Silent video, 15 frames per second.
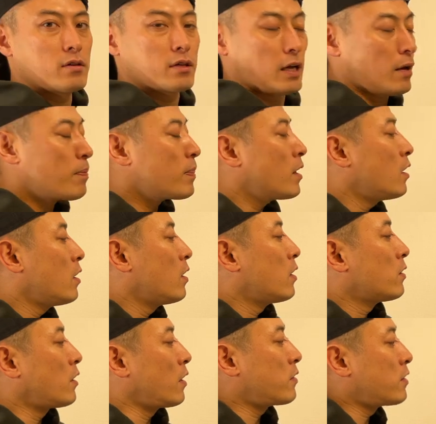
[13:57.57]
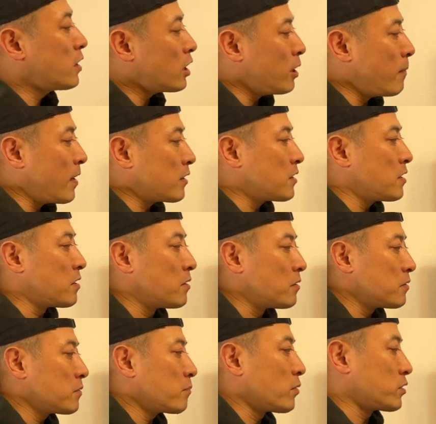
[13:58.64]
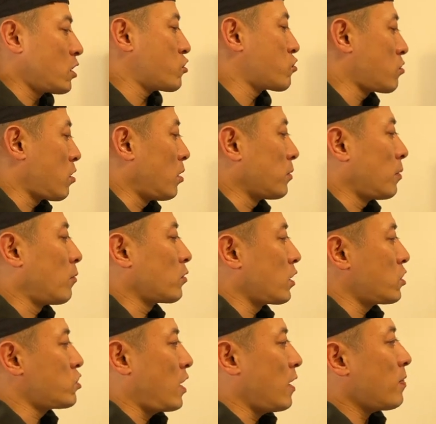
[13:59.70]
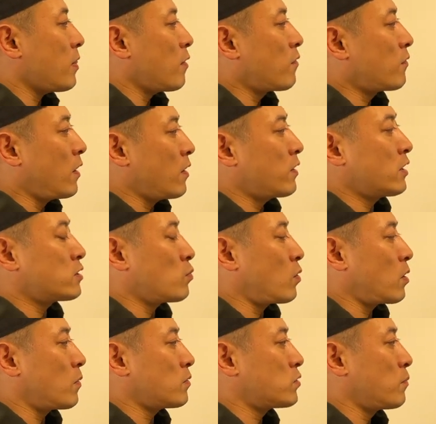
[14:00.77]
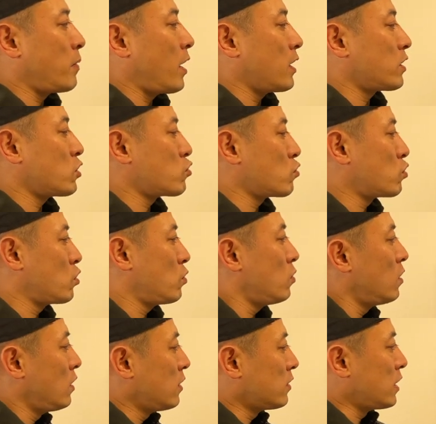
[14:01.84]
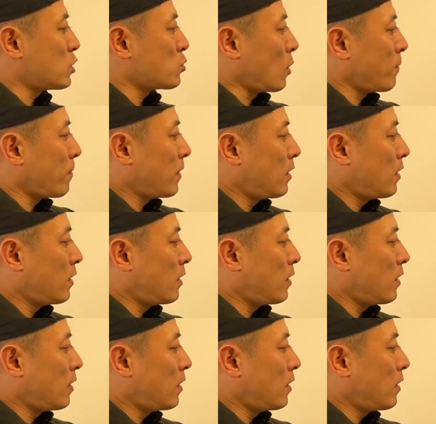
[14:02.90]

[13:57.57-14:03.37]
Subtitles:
Okay? Then thinking about, you know, potential of the multi-chain, first things we want to pay attention to, this one,